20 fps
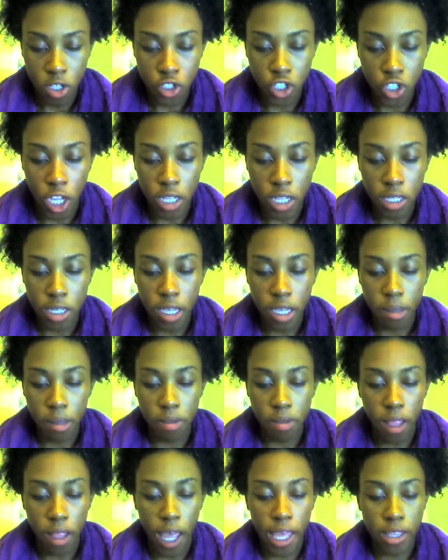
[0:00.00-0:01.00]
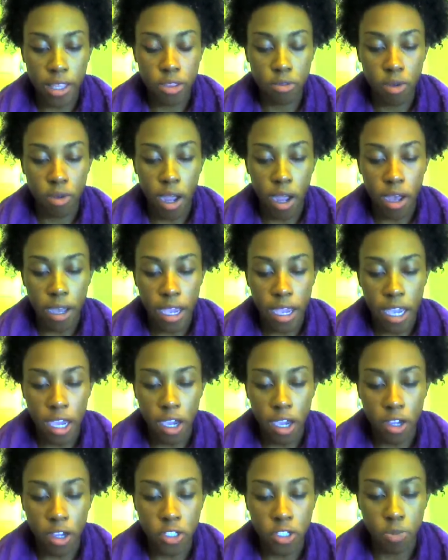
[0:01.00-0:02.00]
Gently apply throughout
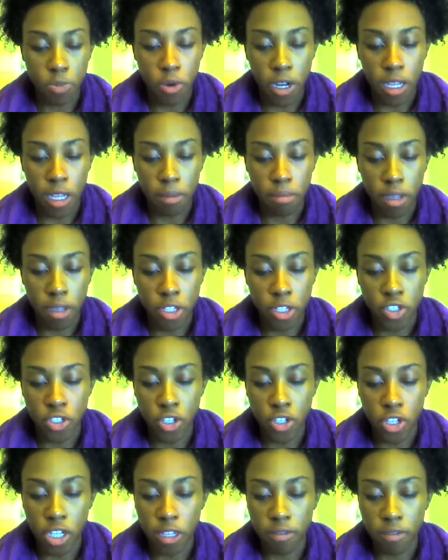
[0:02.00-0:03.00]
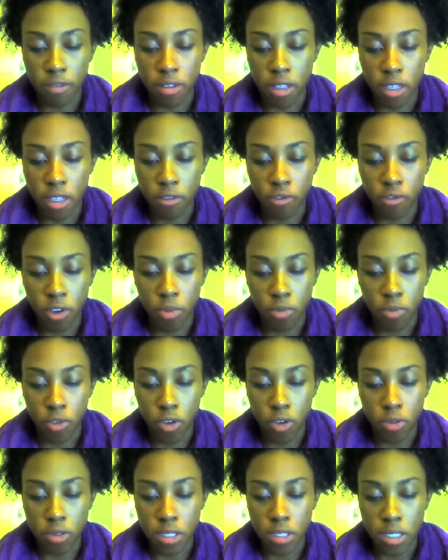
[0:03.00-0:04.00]
hair, spreading mixture evenly from
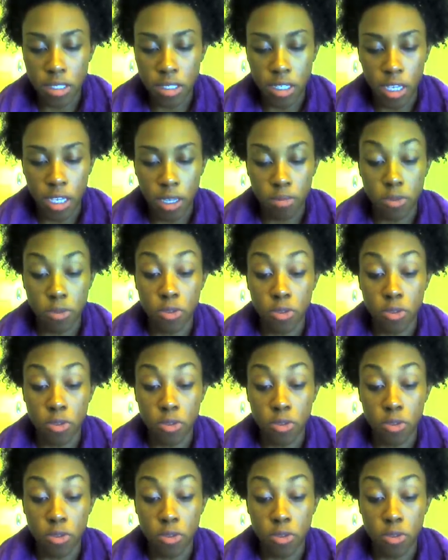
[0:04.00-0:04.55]
root to tip.